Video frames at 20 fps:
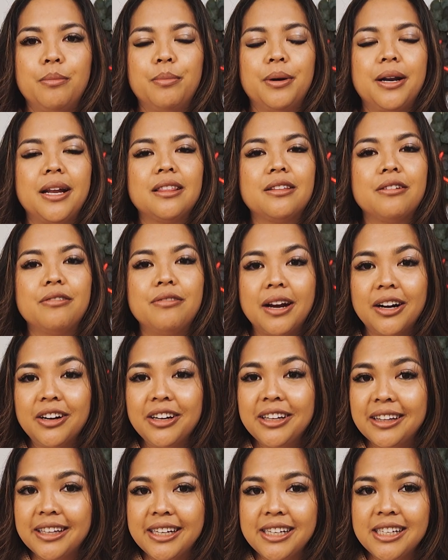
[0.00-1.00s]
but at the
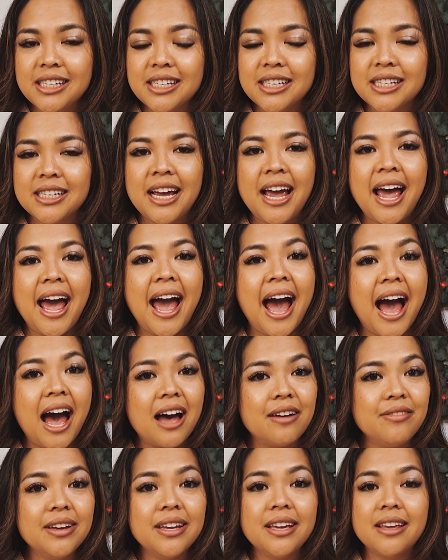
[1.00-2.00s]
very least,
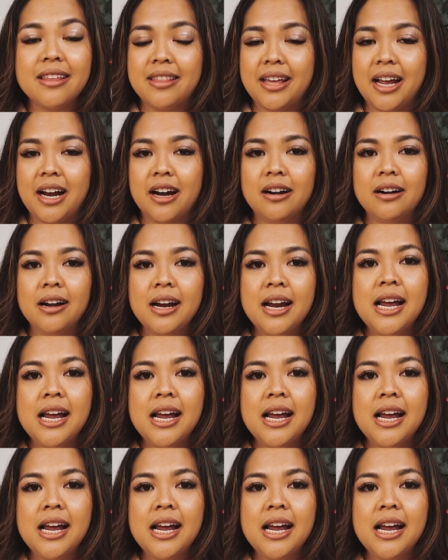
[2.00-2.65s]
having it there